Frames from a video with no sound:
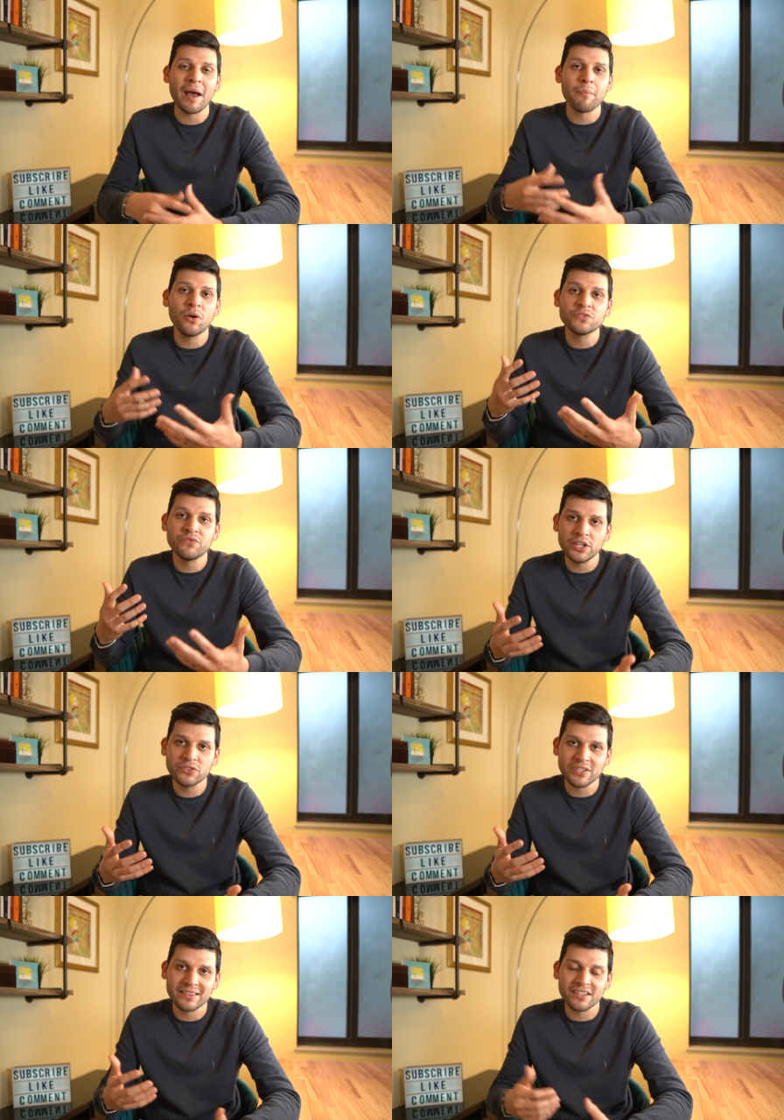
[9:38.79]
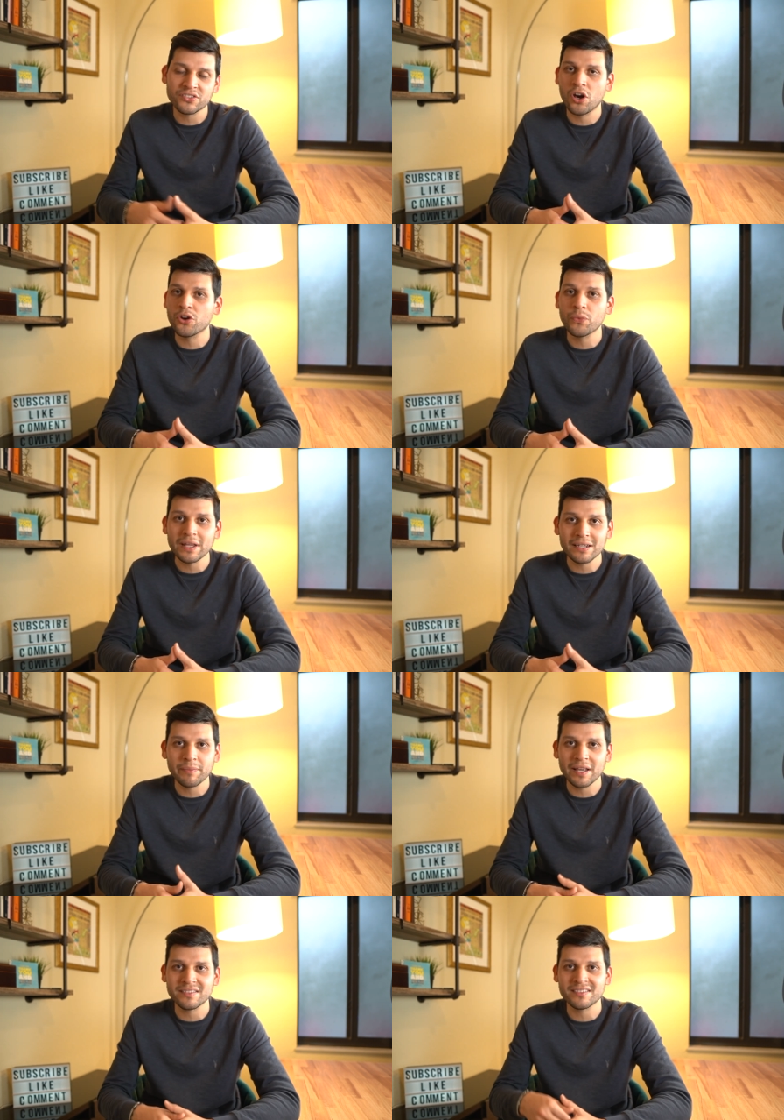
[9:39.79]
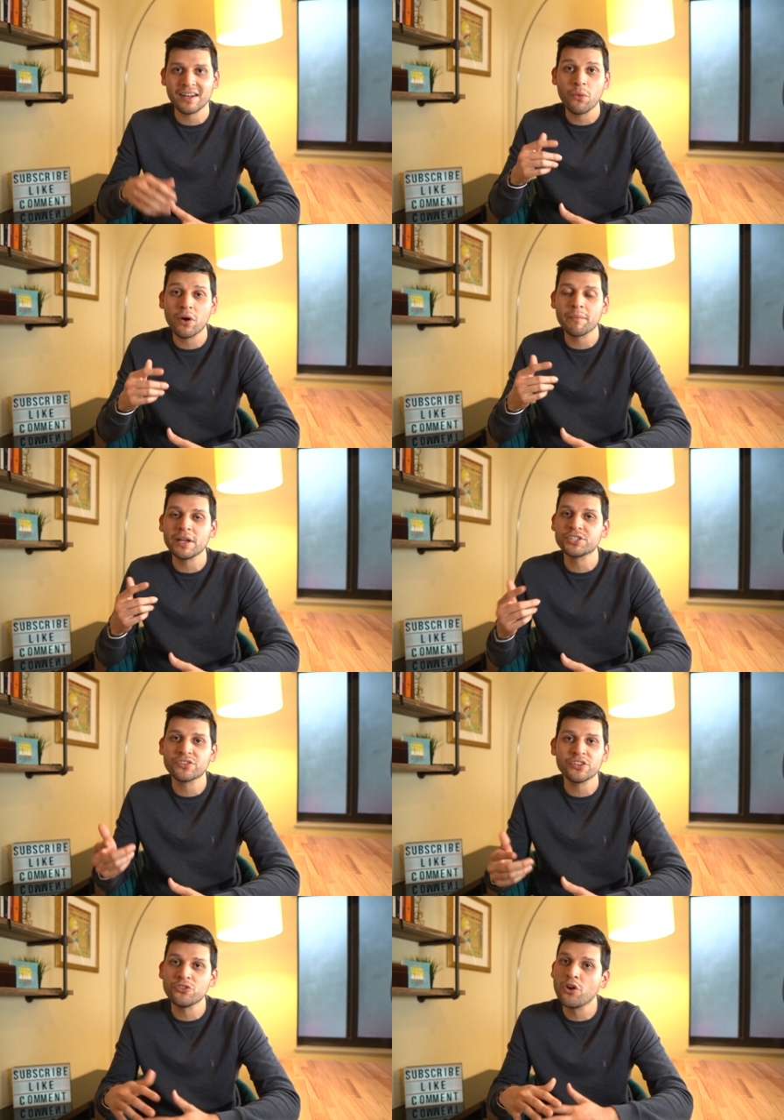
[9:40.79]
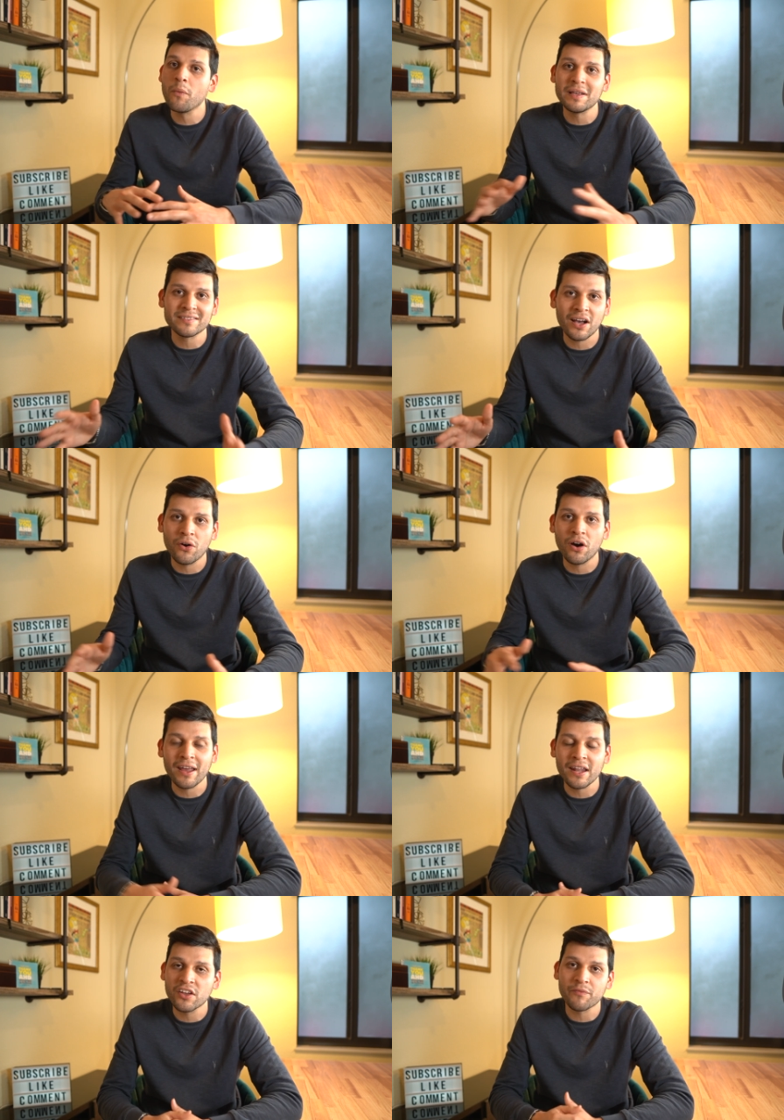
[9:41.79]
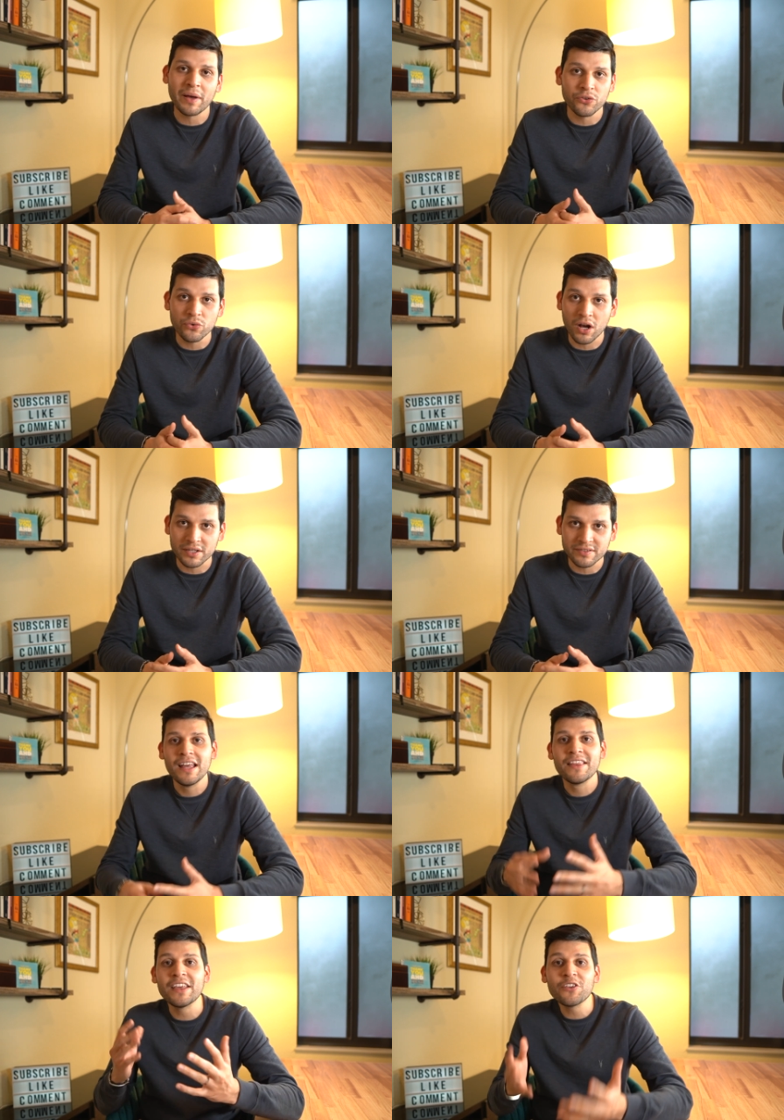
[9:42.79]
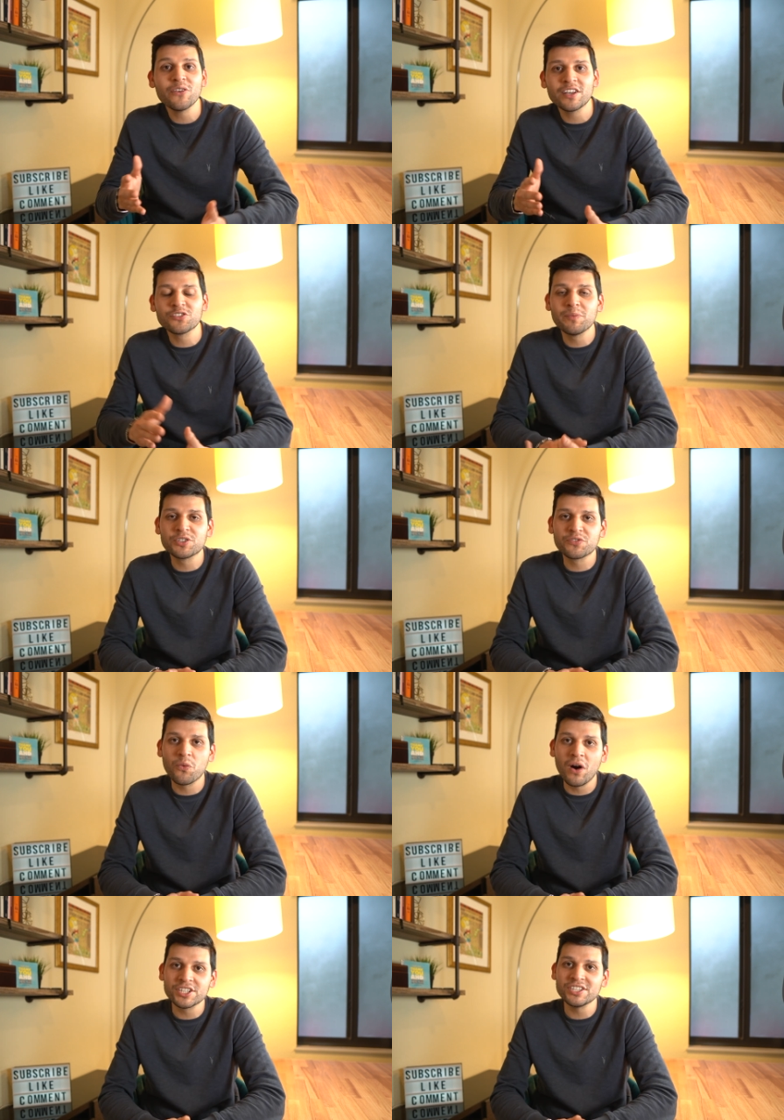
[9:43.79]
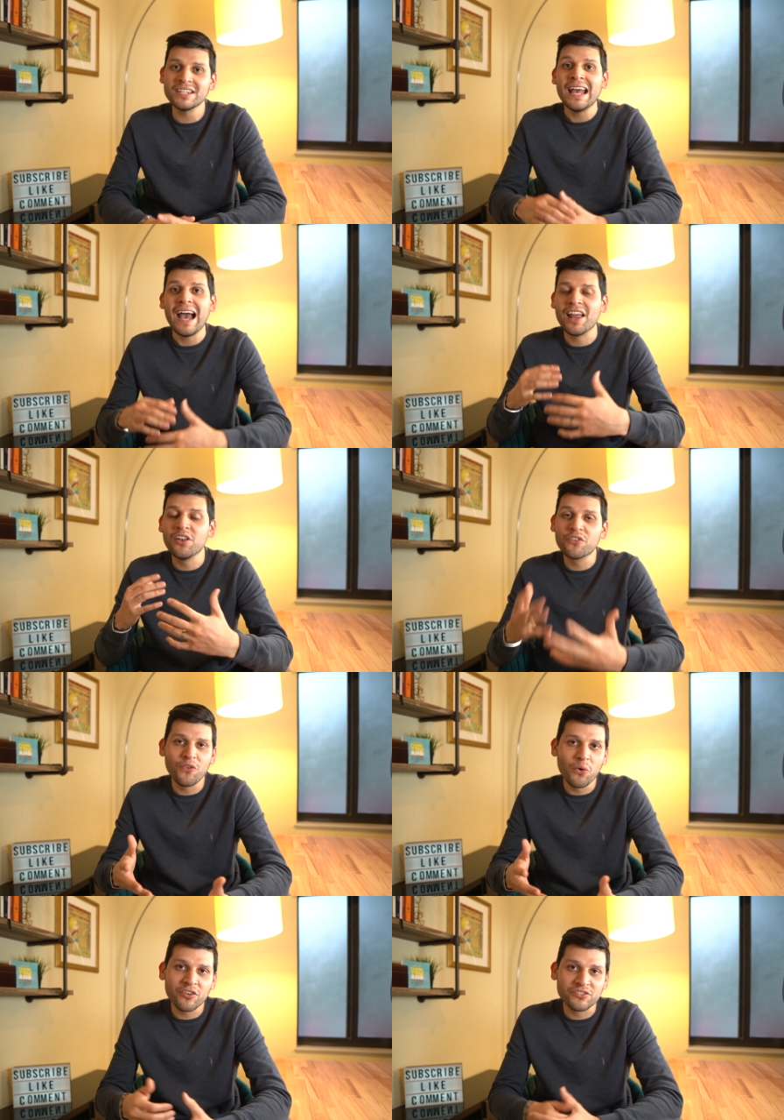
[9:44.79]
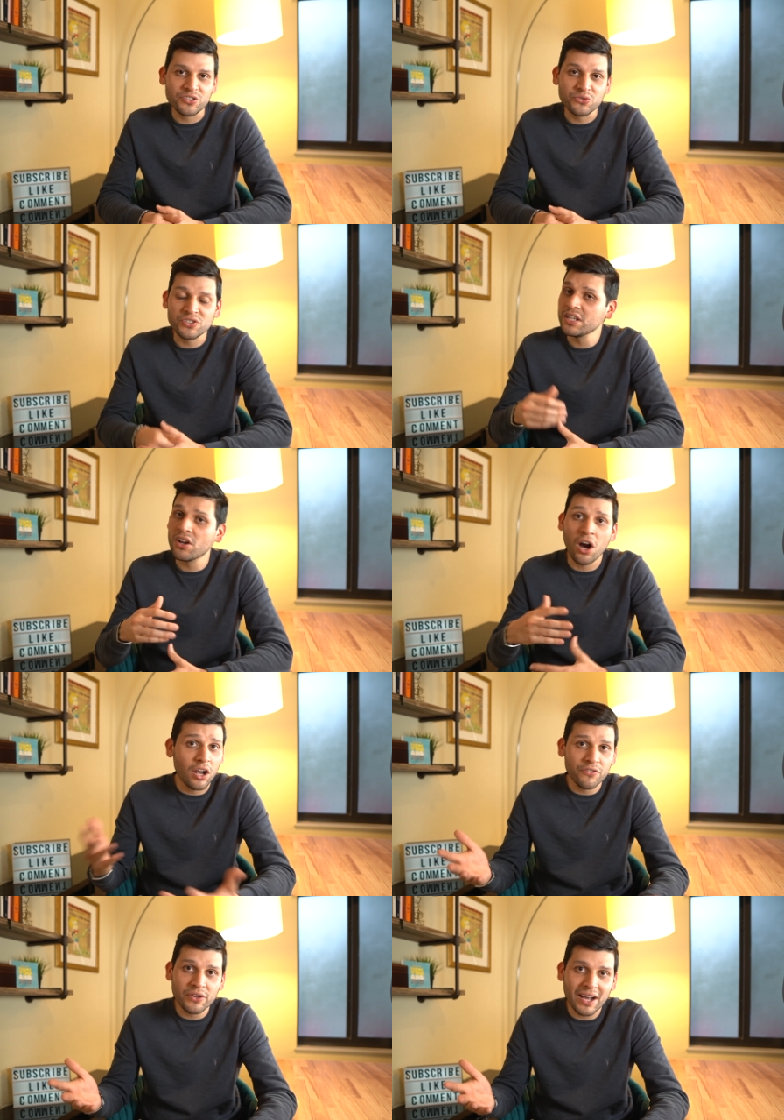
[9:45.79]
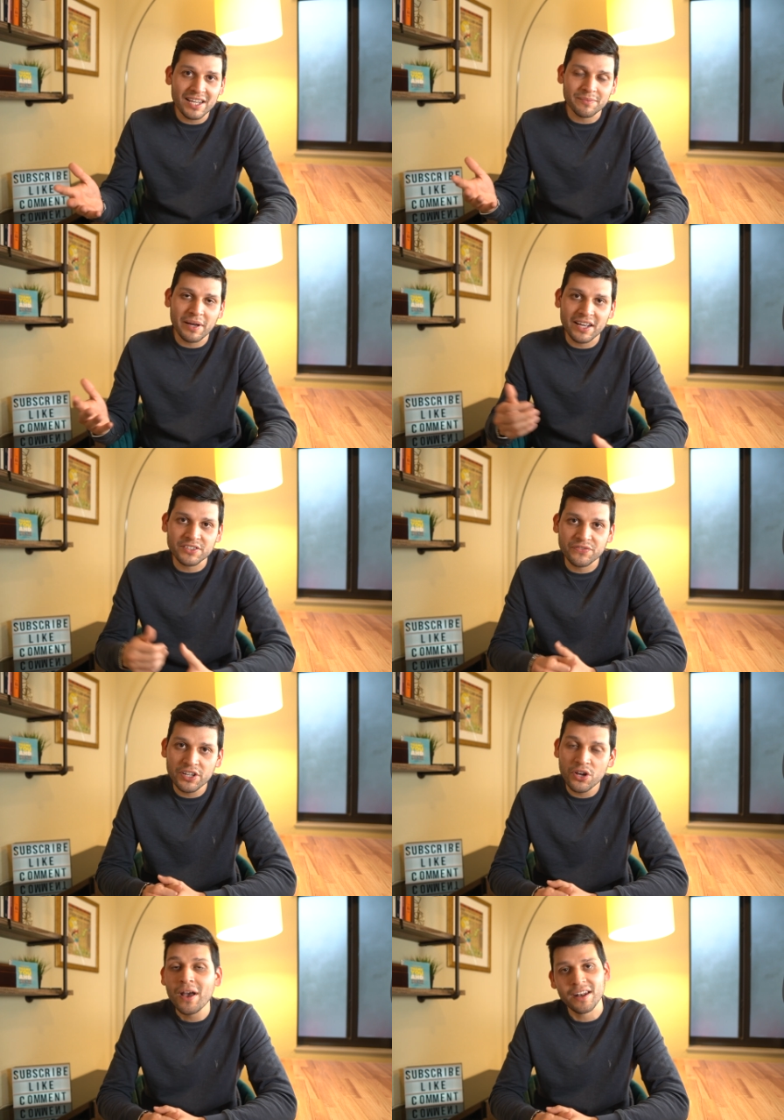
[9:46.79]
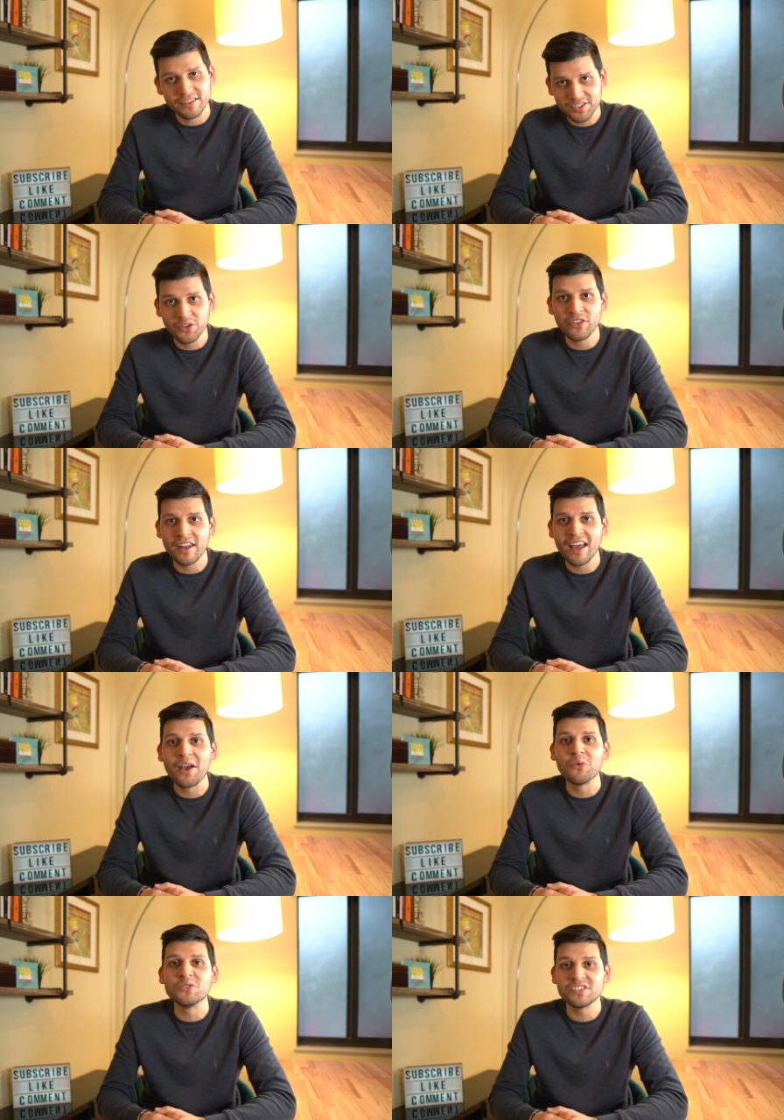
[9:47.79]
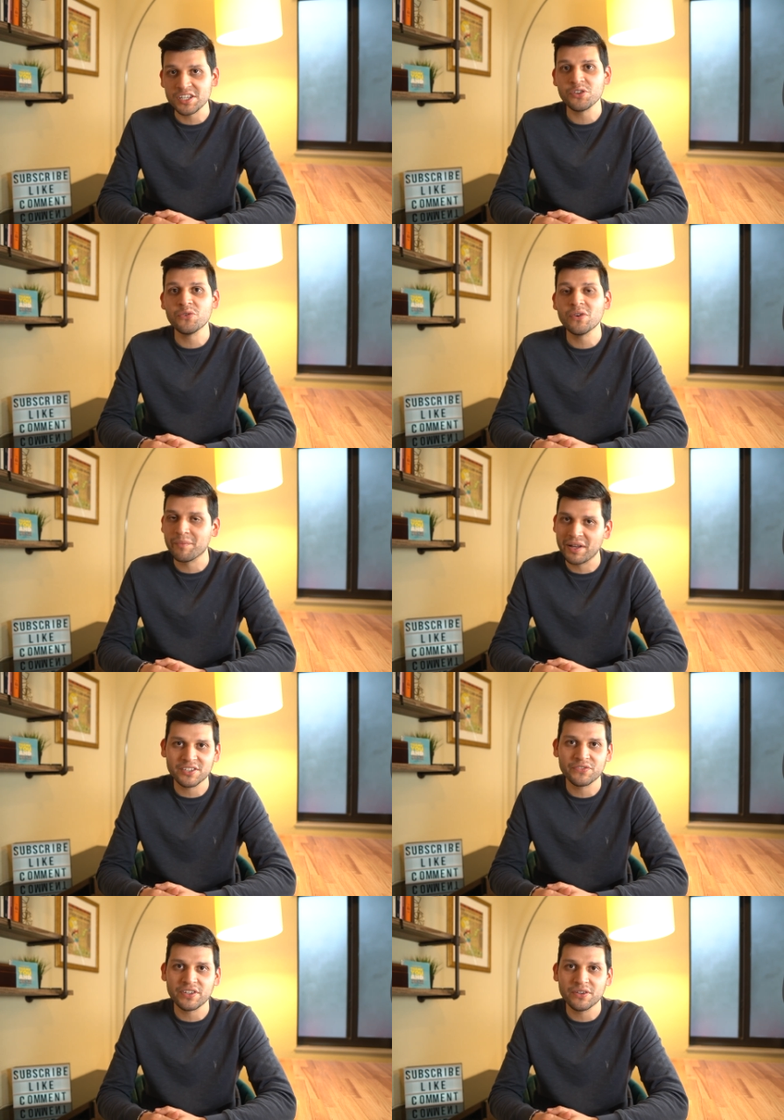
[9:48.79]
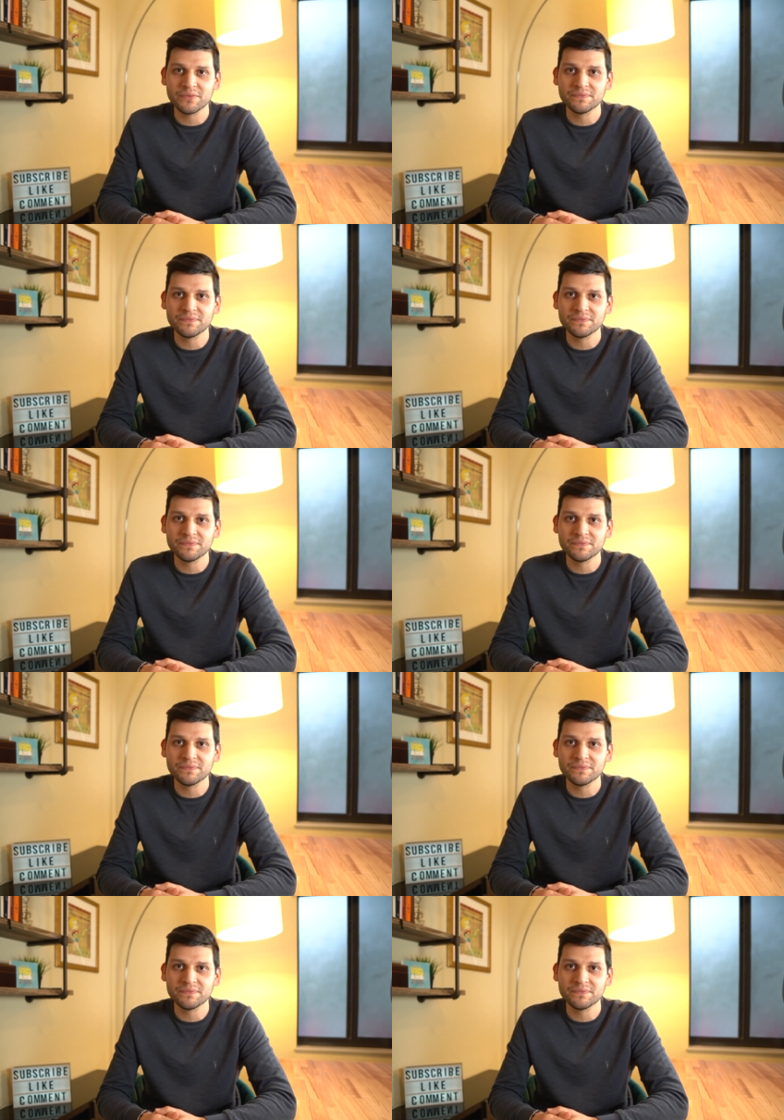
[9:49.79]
I post videos like this on a weekly basis, and I want to make sure that you don't miss out on any of my new content. Thank you guys so much for watching. I look forward to seeing all of you guys in my next video, and until then, I will see you in my next video.